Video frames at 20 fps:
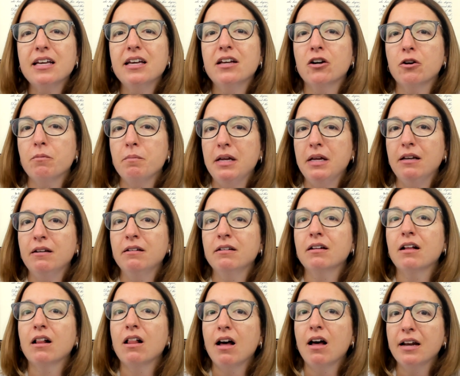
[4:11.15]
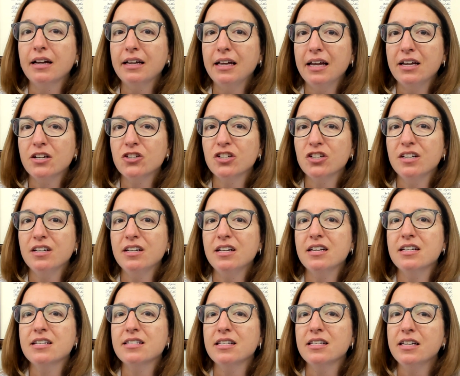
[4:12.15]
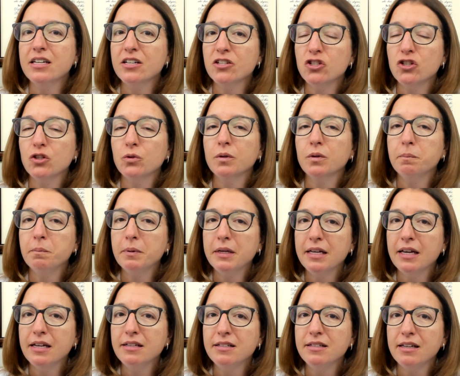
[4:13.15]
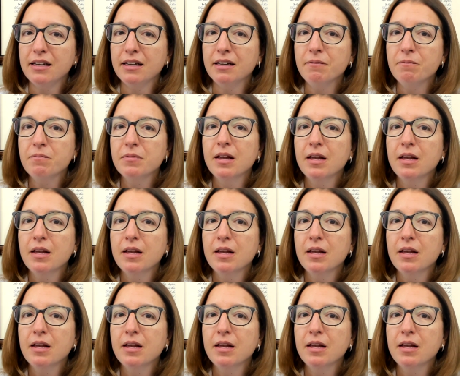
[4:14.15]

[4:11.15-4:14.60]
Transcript: intermittent claudication is an issue with P A D,